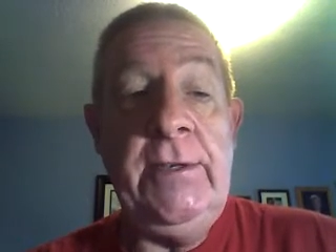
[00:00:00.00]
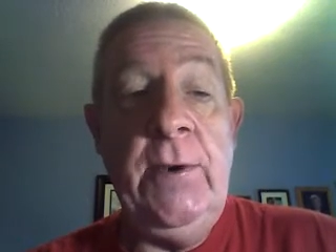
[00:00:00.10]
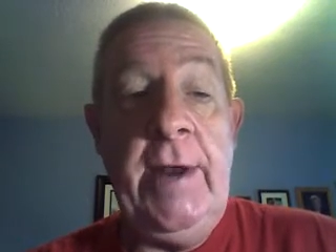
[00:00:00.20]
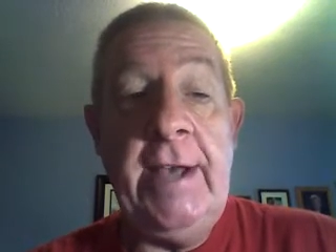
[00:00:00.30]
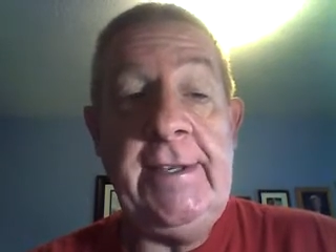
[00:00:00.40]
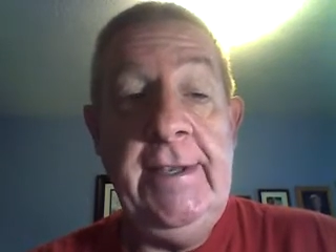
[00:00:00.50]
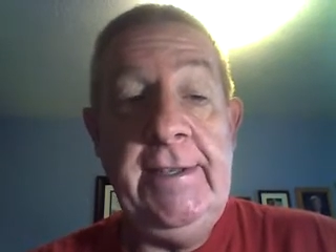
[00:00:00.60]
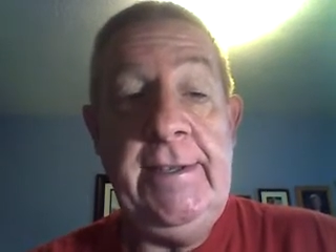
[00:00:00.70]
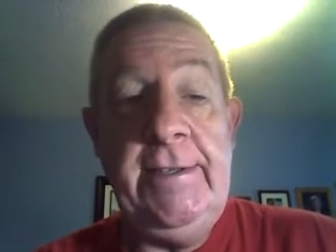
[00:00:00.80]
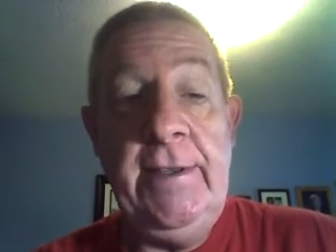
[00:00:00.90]
So in
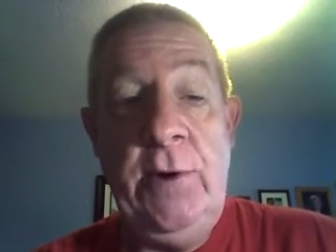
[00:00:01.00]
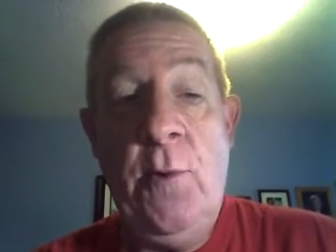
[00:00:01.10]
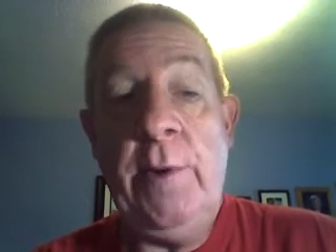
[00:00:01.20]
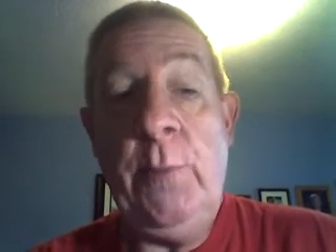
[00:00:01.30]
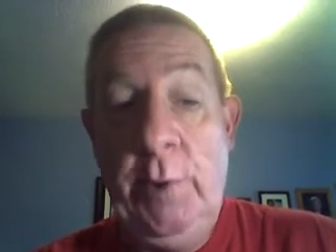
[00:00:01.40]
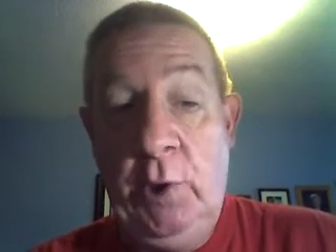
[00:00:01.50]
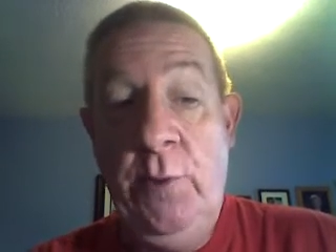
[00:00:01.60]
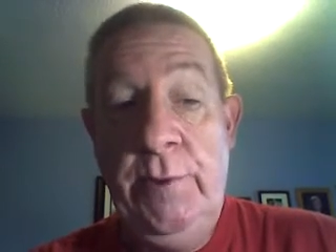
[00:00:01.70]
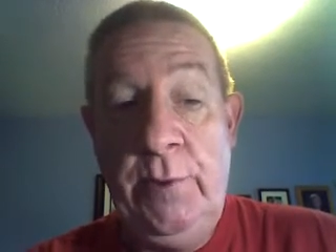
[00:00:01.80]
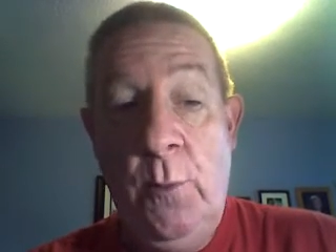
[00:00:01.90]
essence, the North would
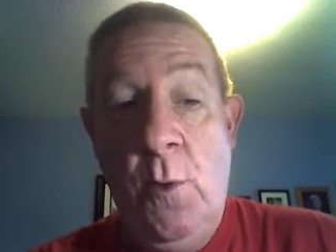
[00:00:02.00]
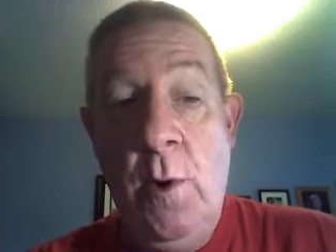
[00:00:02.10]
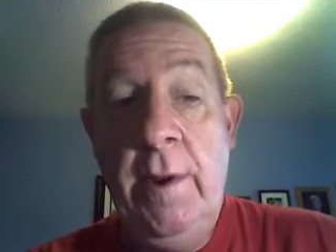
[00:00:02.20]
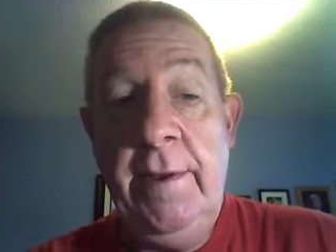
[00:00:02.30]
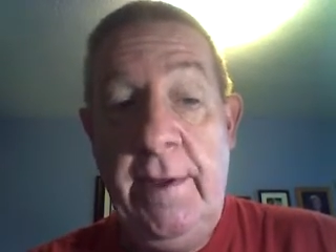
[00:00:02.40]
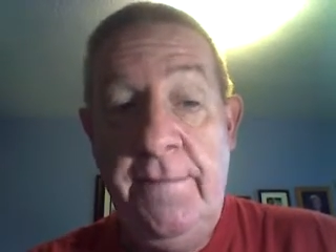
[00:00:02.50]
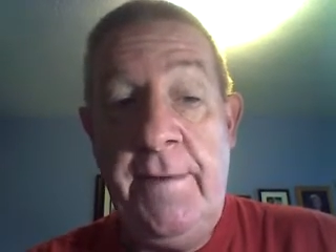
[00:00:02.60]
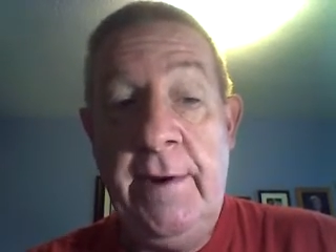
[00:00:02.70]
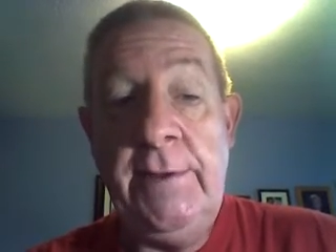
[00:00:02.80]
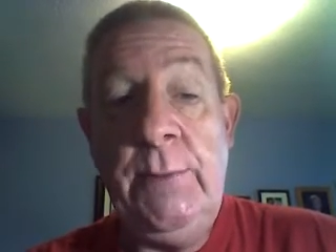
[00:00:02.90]
lose the war and the
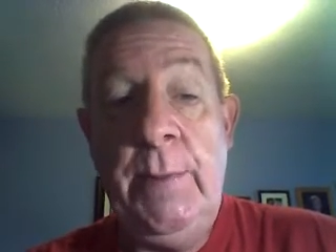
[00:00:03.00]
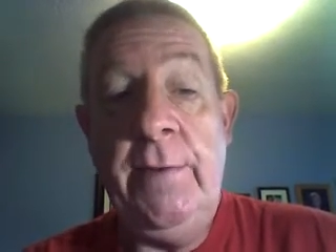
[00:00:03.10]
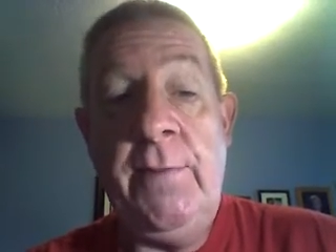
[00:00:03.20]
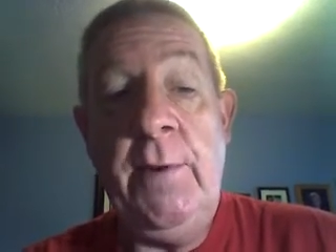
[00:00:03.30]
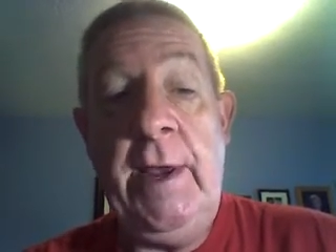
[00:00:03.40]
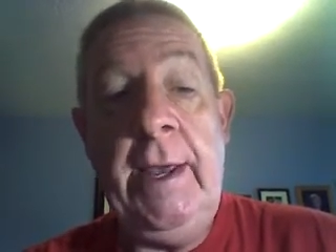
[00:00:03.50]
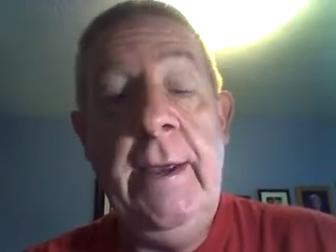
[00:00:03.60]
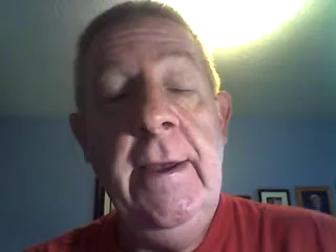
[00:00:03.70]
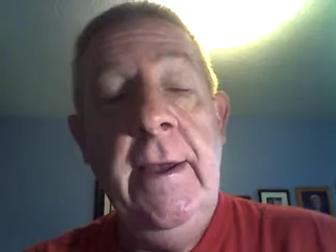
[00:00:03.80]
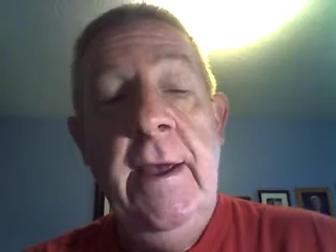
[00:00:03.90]
Confederates would be
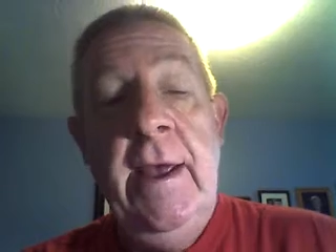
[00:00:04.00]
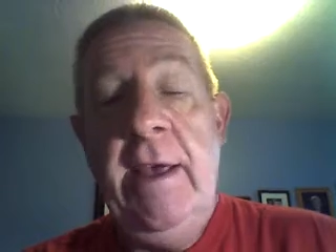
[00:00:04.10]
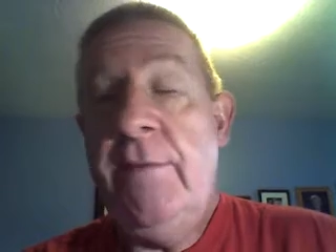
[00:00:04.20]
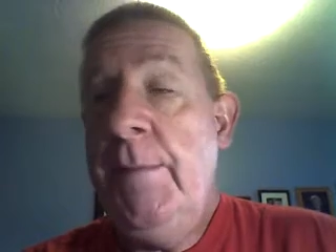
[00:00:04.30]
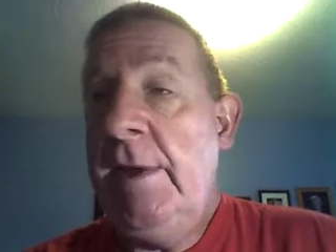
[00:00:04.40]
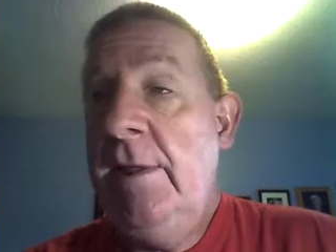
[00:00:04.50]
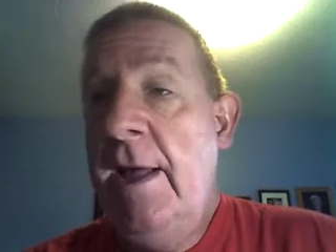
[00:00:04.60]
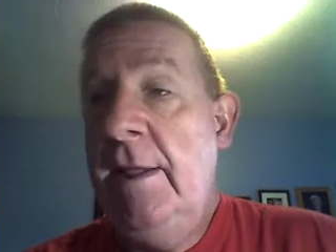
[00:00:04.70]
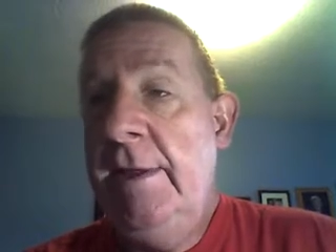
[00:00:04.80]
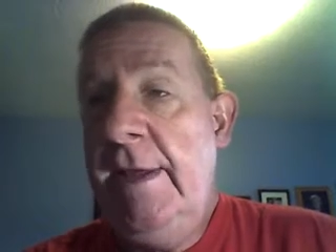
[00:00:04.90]
free if
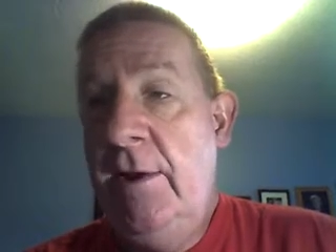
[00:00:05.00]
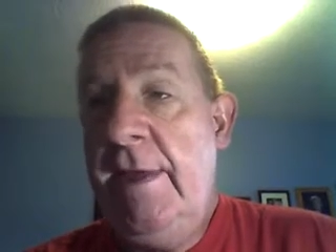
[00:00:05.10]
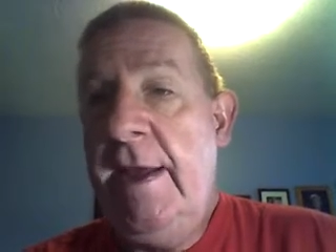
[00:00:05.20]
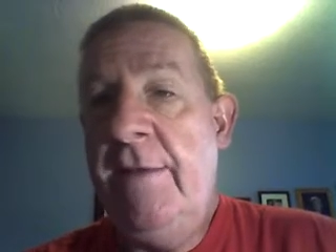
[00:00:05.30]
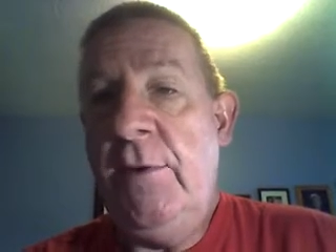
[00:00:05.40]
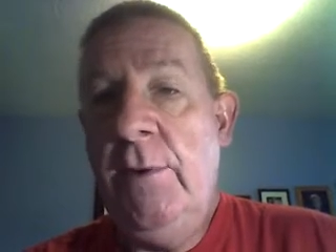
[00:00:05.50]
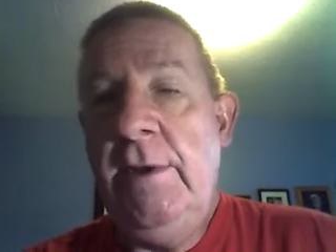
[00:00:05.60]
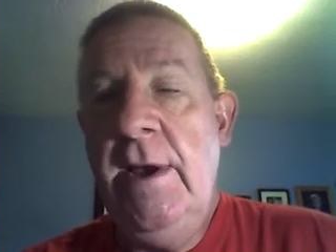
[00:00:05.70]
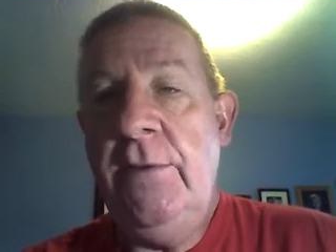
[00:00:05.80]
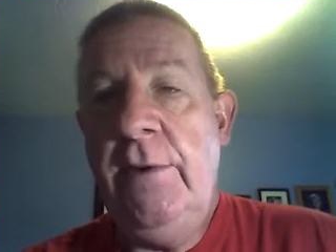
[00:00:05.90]
McClellan, they'd have their
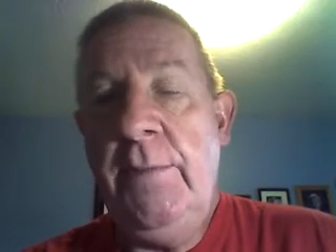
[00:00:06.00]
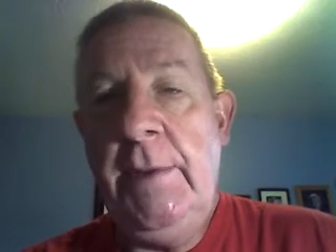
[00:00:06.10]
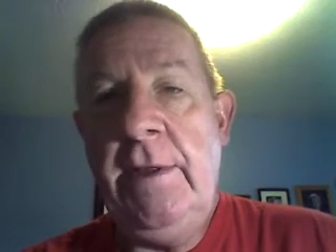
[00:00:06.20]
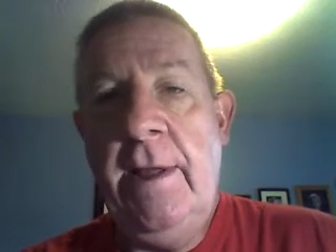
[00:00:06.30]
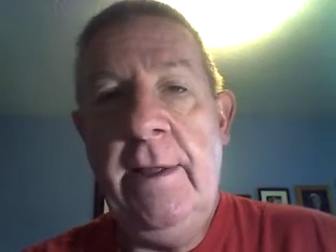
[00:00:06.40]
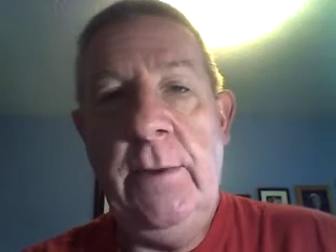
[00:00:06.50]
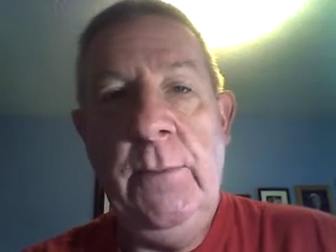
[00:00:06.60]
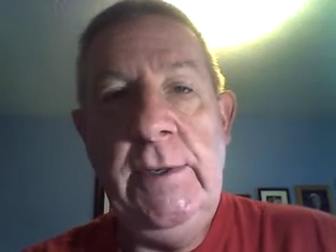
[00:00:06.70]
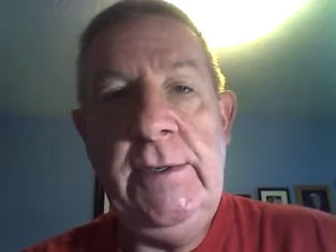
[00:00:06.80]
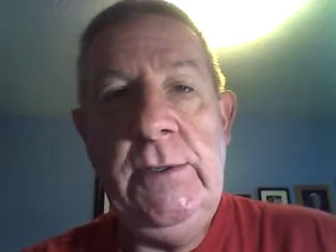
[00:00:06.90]
own country if McClellan
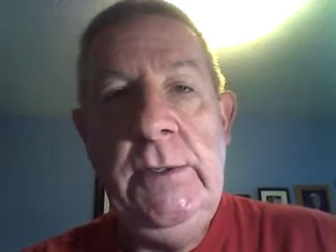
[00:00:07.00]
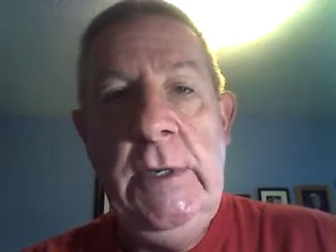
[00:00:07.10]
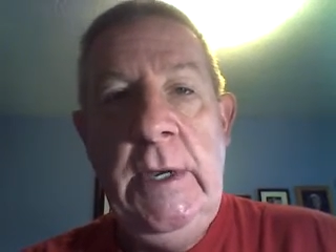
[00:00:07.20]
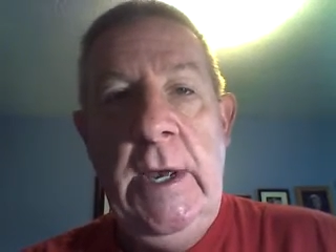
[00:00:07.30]
was